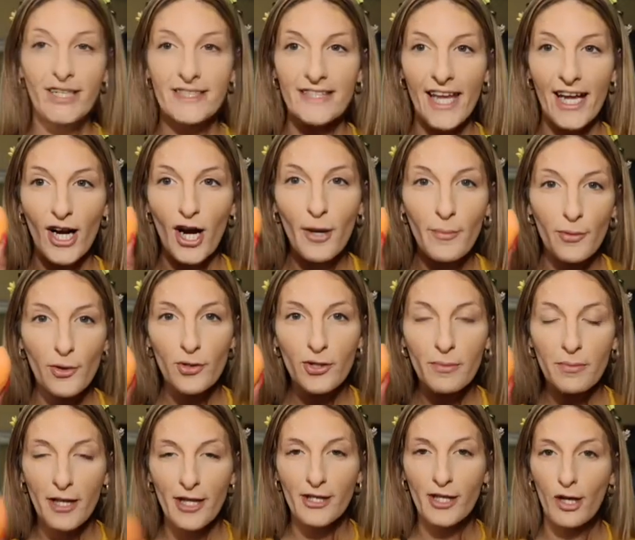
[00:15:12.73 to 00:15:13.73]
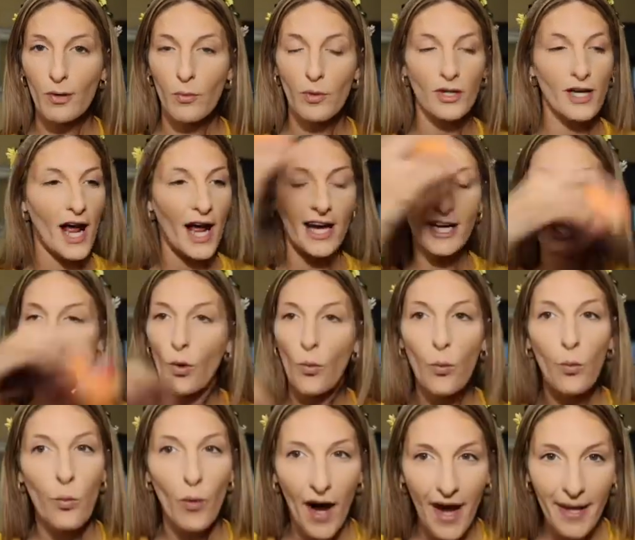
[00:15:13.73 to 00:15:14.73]
take our beauty blender, we're not gonna
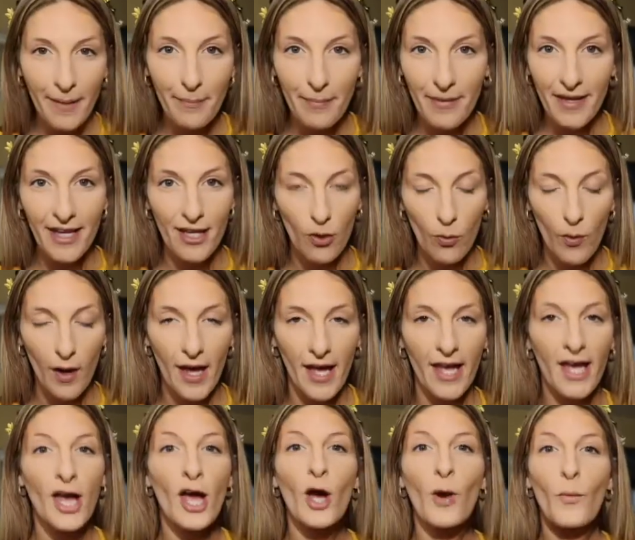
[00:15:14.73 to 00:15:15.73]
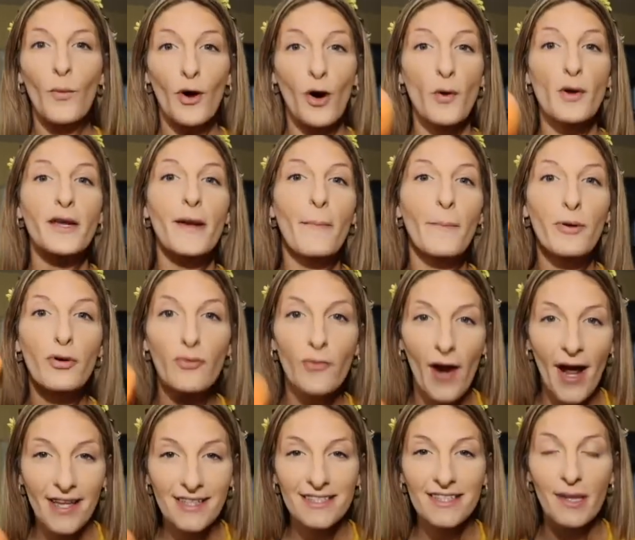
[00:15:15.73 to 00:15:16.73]
wipe it away. We're going to
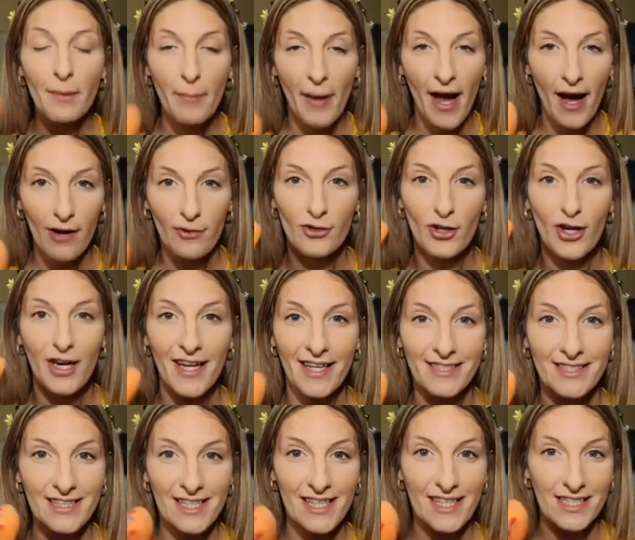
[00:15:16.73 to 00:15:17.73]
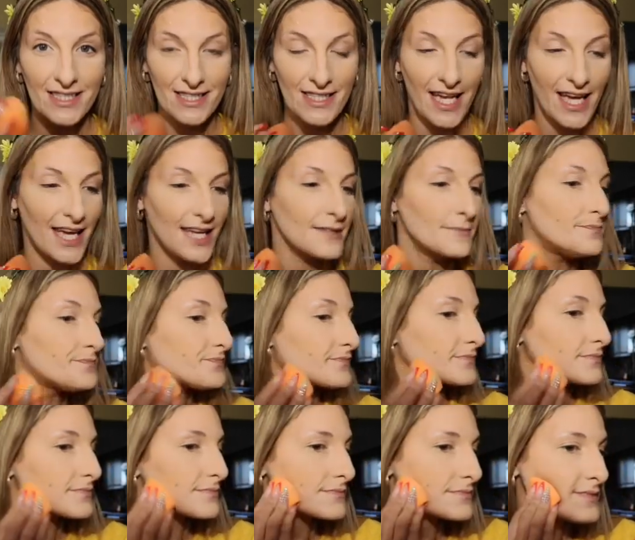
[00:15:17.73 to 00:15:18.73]
press the powder into the skin.
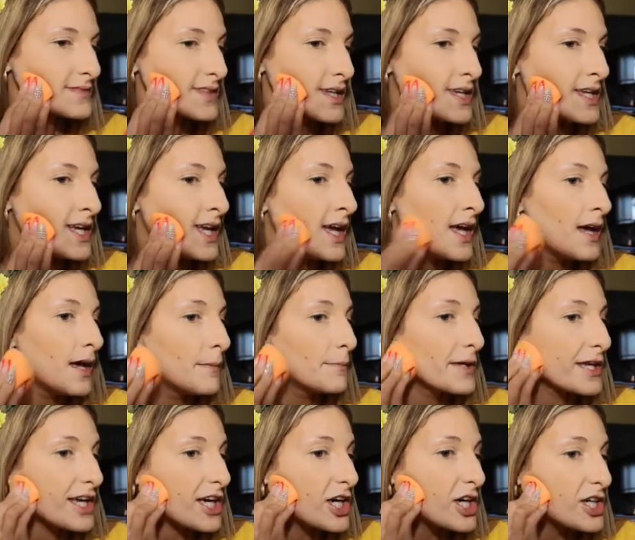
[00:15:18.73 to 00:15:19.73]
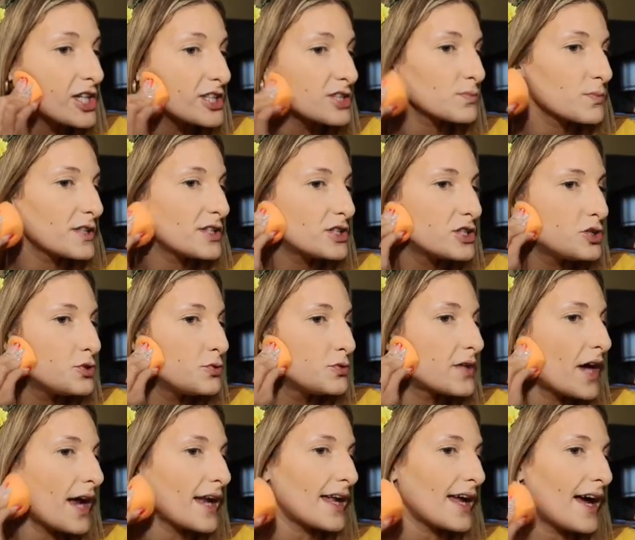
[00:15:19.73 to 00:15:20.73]
Because we do
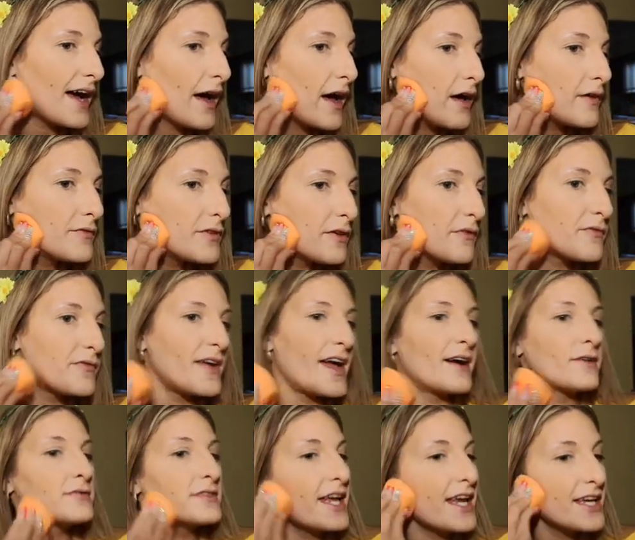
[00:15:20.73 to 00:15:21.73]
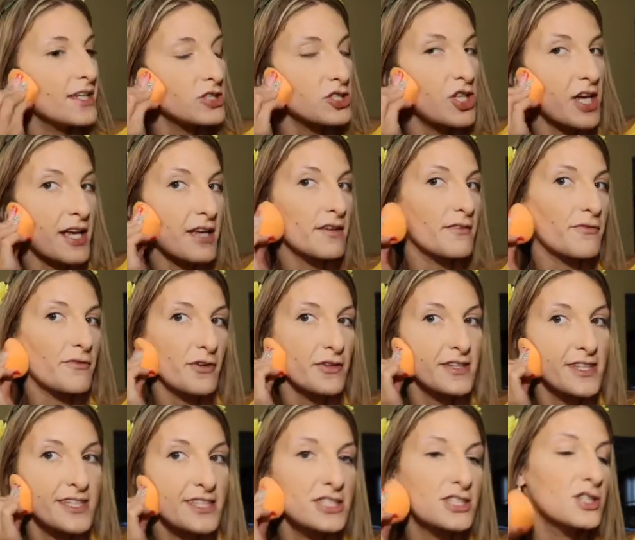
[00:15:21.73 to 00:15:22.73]
not have foundation for
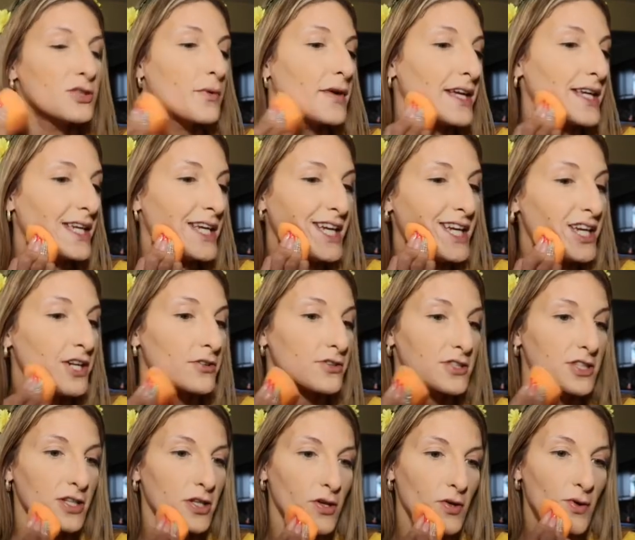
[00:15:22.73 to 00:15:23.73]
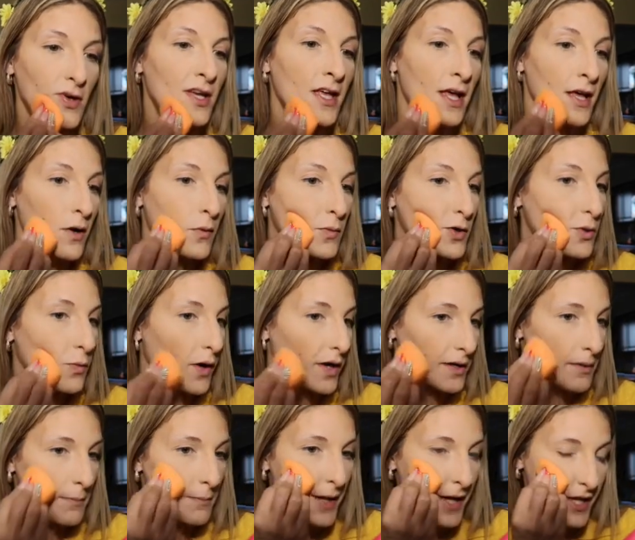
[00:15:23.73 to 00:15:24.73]
this to adhere to. We
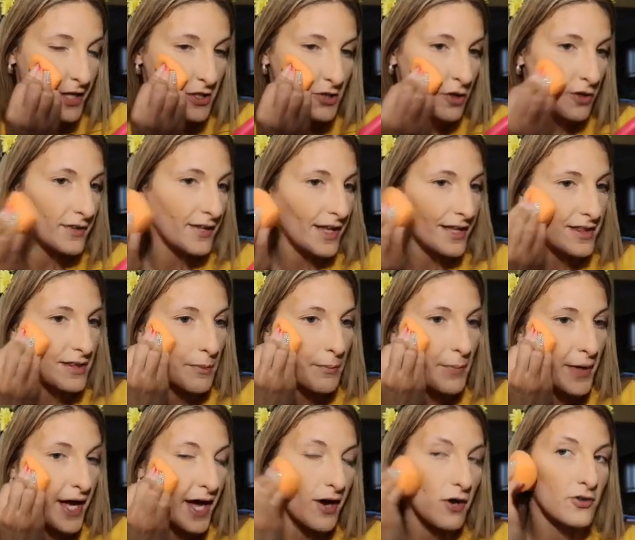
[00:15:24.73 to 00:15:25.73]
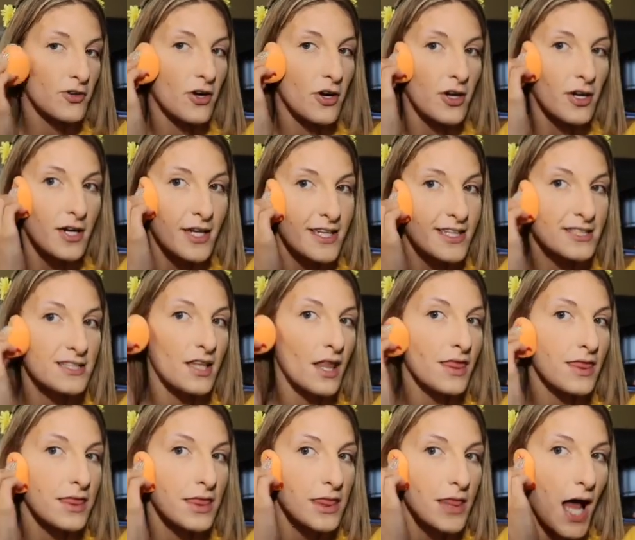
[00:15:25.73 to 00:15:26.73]
wanna make sure that the powder is
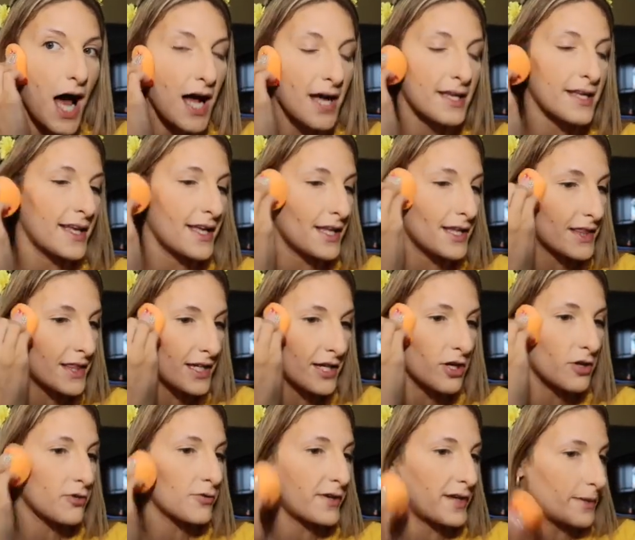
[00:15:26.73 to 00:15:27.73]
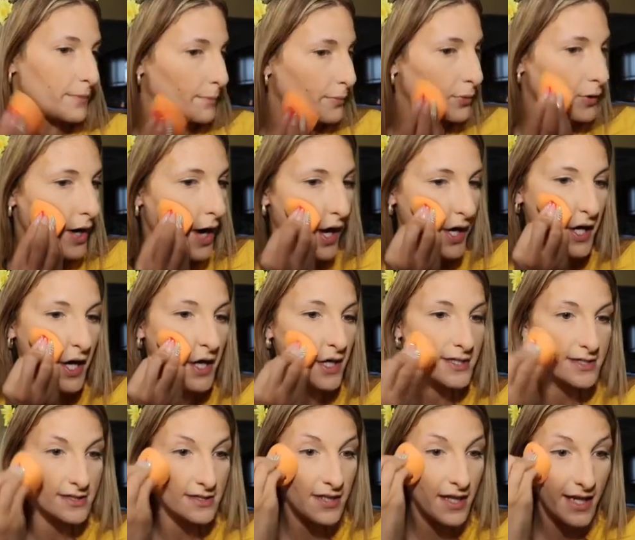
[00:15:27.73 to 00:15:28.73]
locking the cream
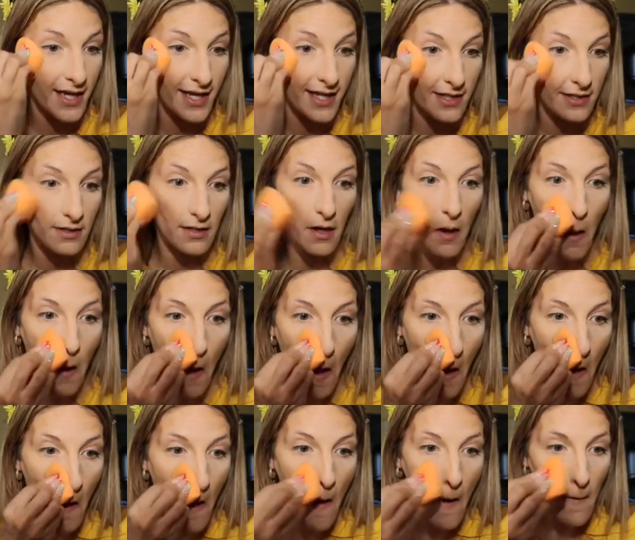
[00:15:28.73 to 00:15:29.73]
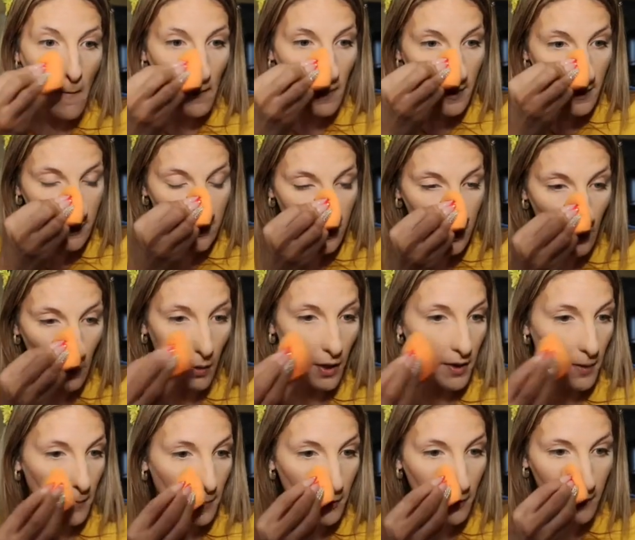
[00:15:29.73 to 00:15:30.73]
products in. You
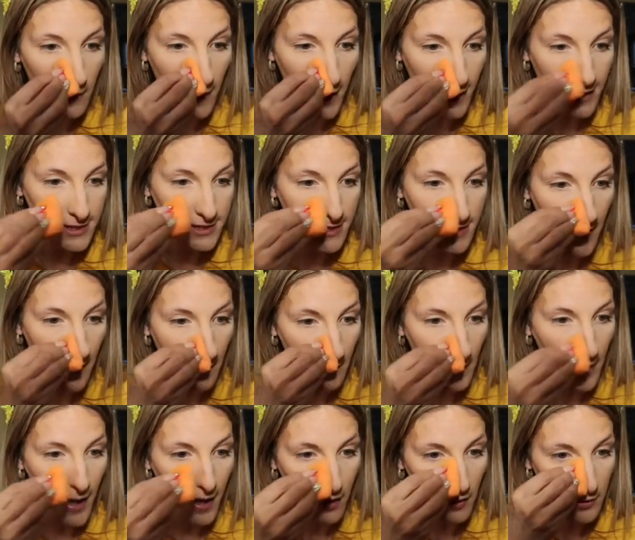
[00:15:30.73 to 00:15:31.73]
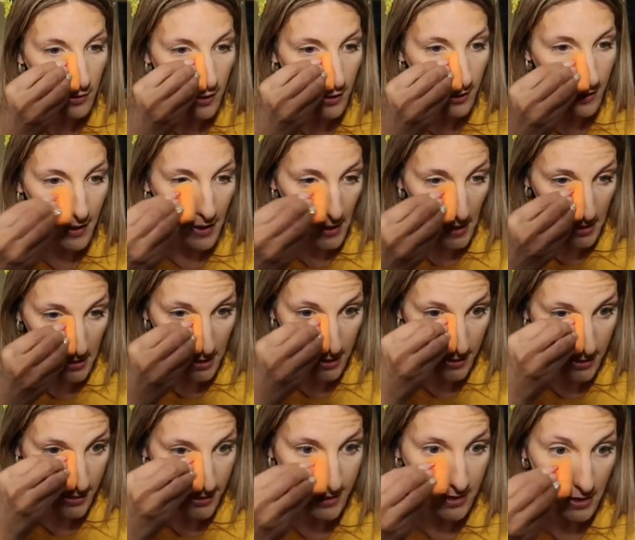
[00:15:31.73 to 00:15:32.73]
wanna press that powder into
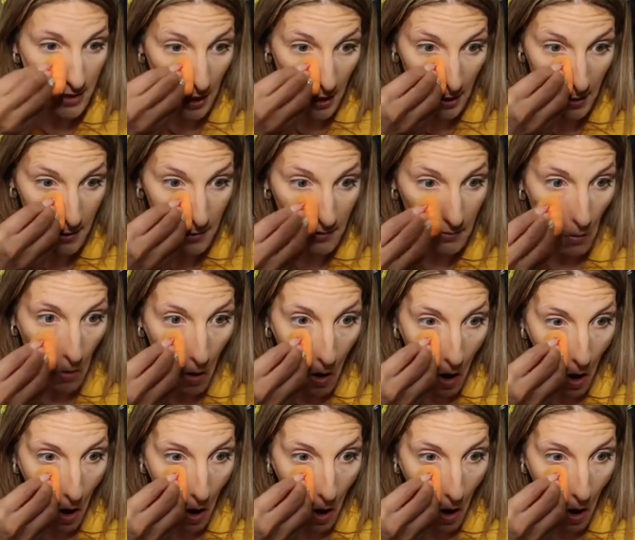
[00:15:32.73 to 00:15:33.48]
the skin